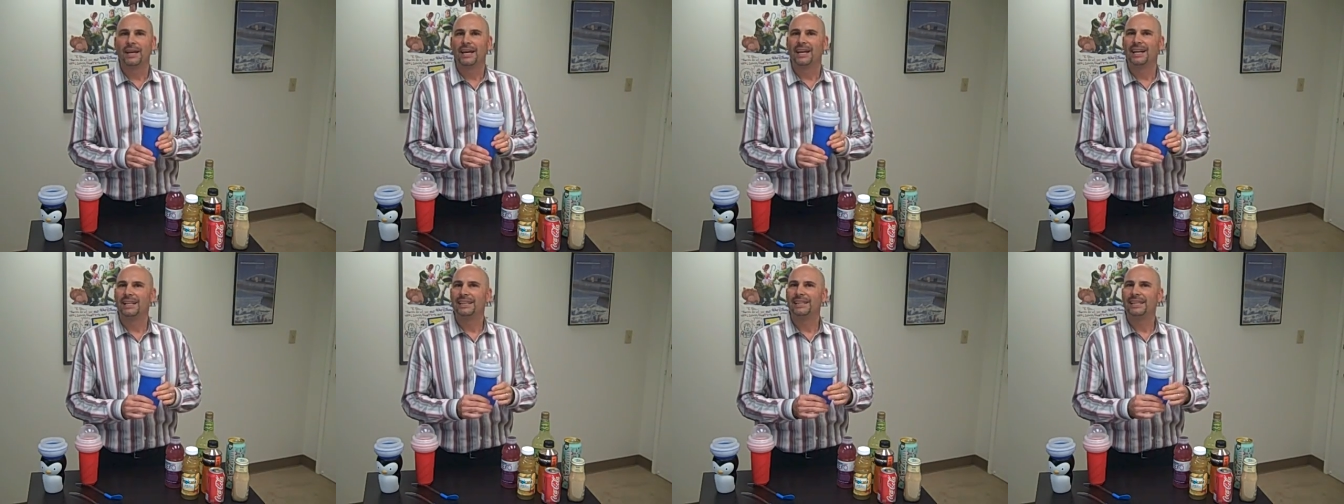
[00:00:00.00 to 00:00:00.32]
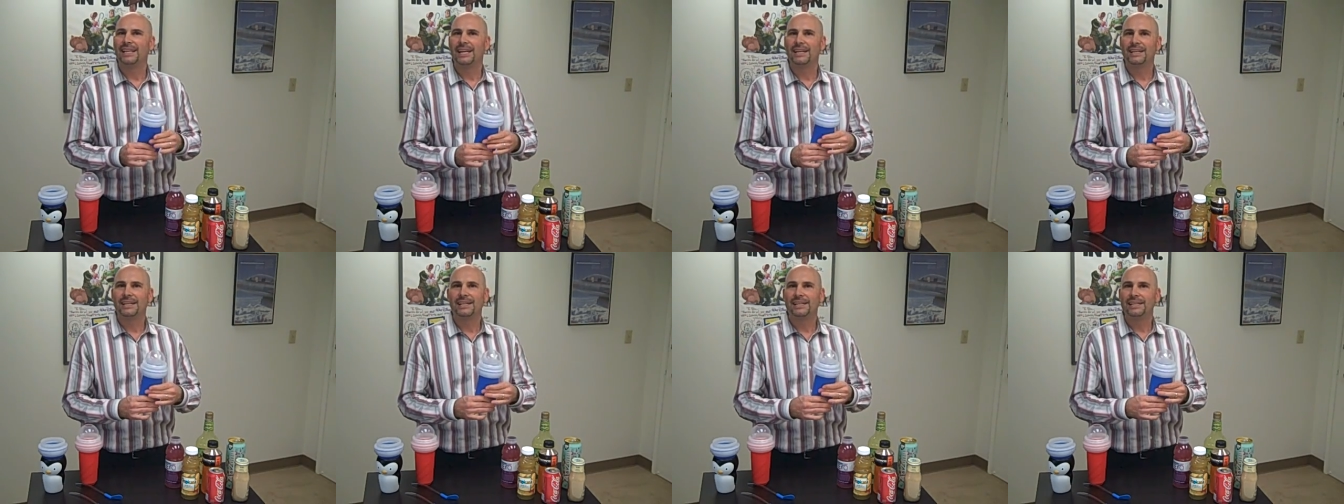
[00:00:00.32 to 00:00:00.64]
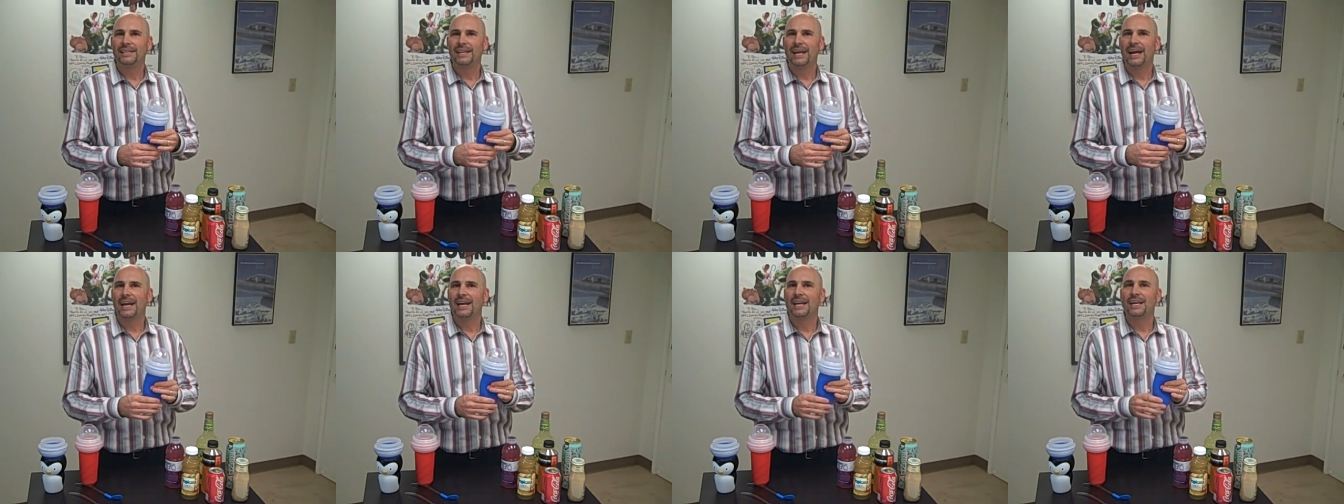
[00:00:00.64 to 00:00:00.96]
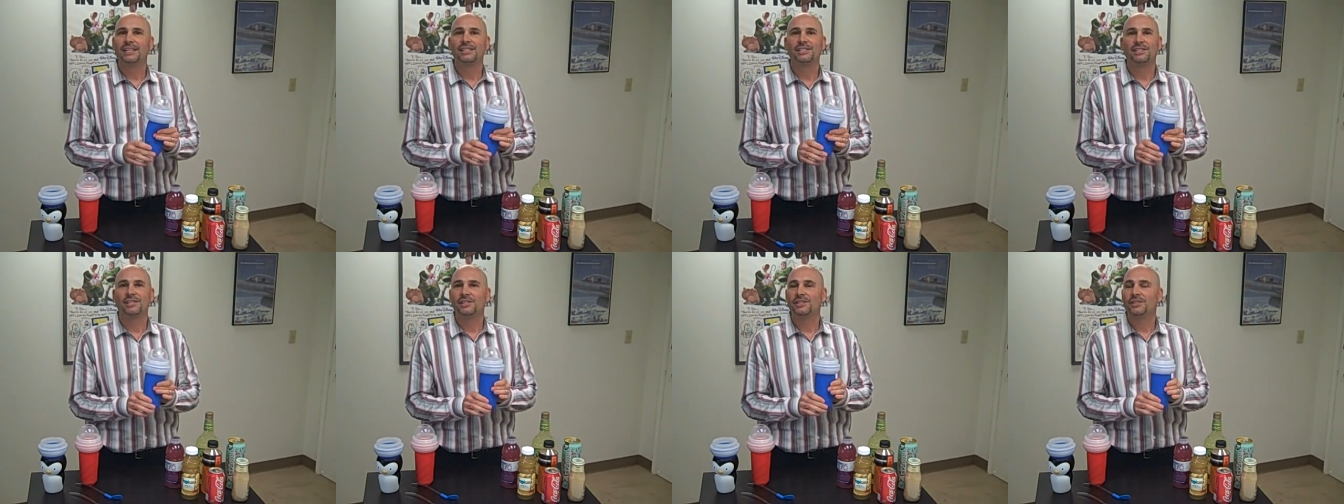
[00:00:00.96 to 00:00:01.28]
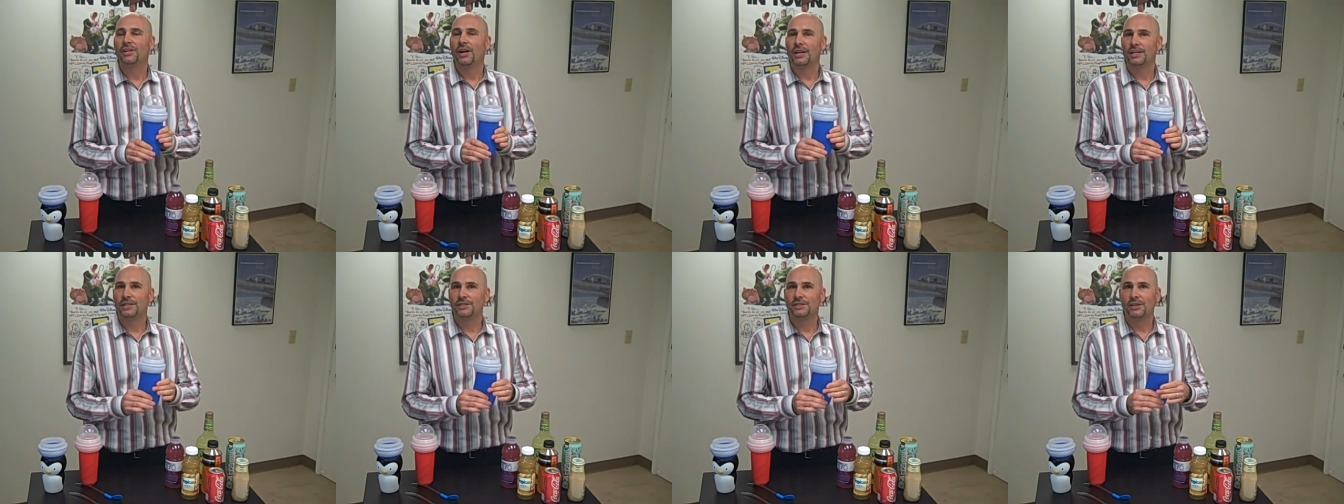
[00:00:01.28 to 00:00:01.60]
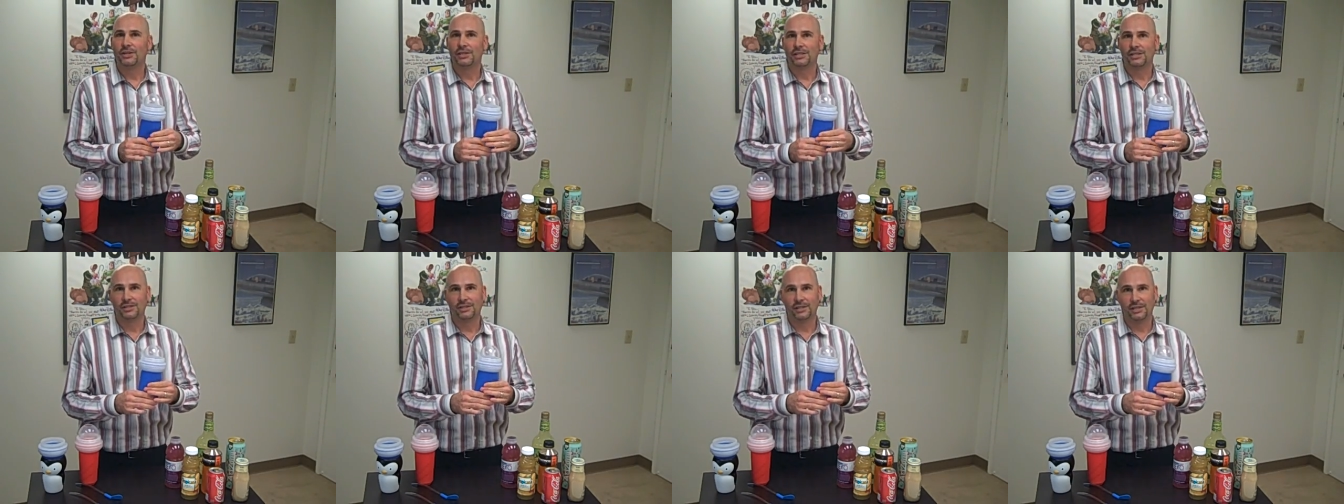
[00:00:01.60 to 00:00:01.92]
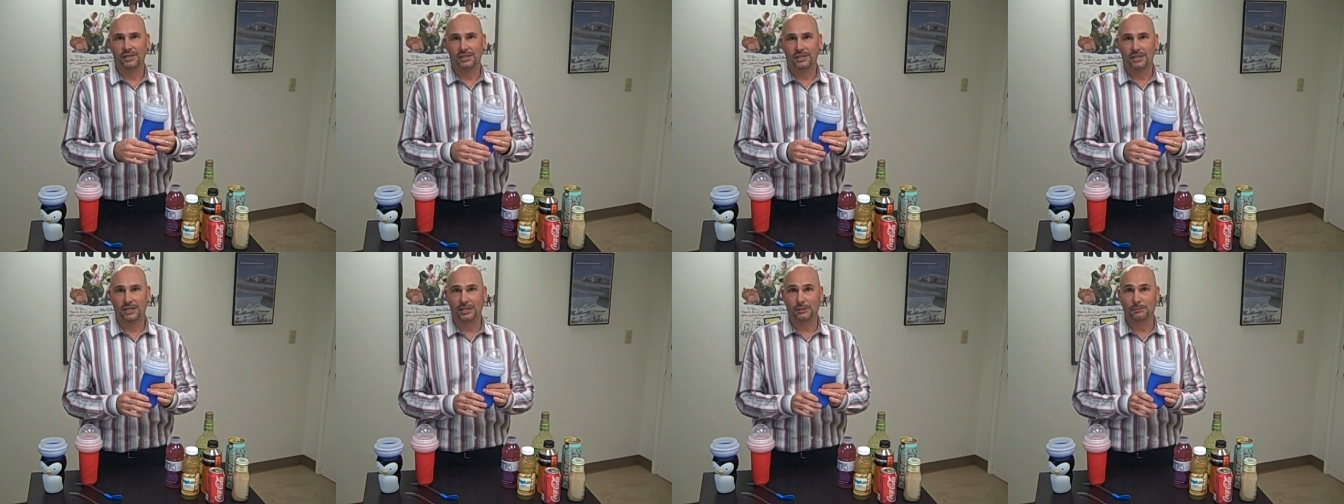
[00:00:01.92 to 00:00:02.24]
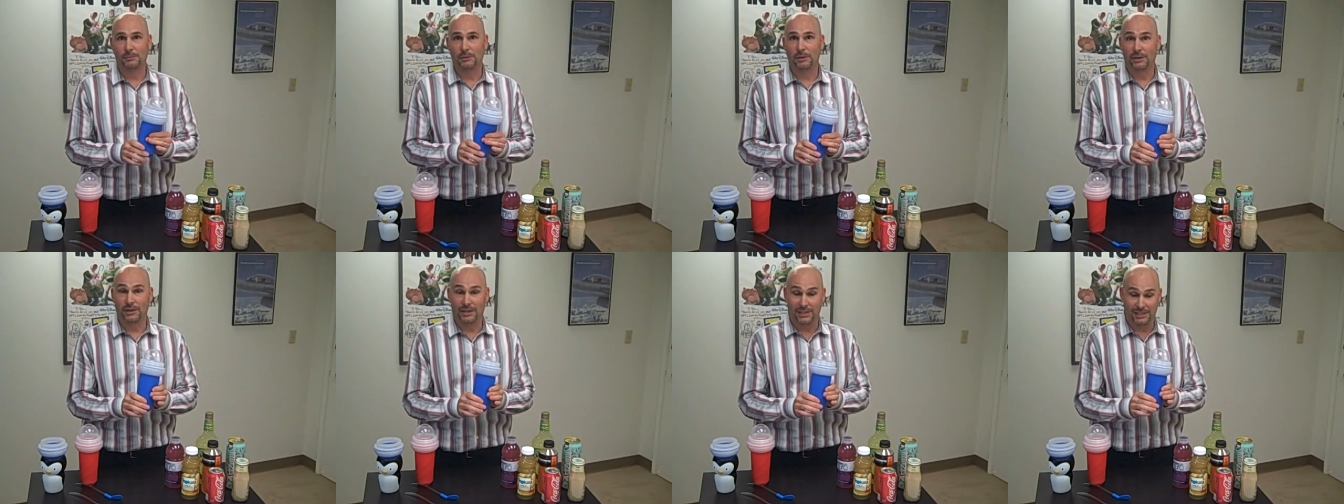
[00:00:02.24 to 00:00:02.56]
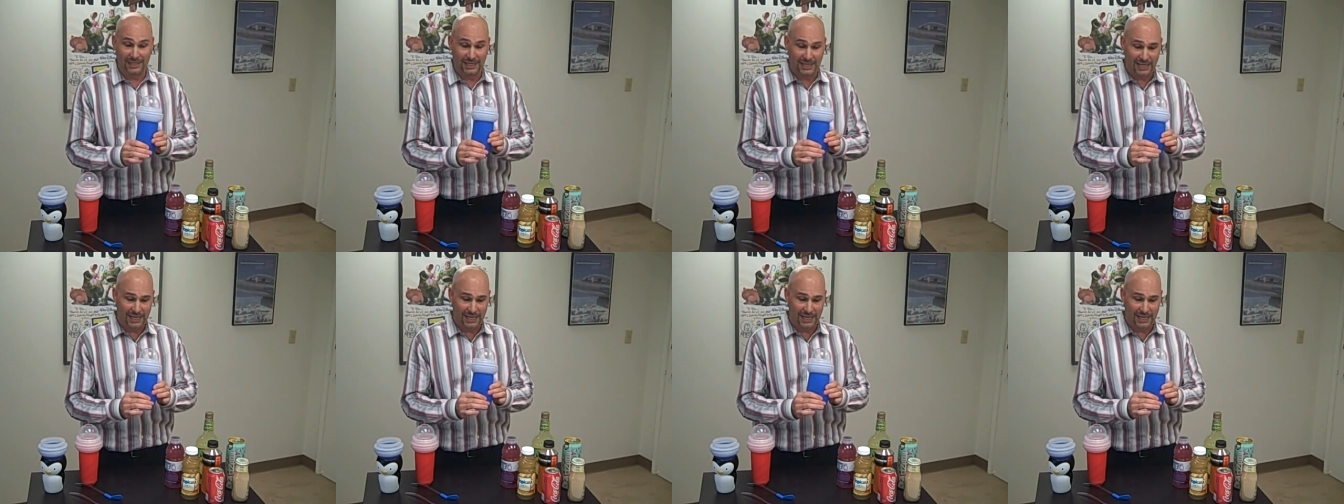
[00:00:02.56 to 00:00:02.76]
And at the end of the day, it's just not as good a slushie experience.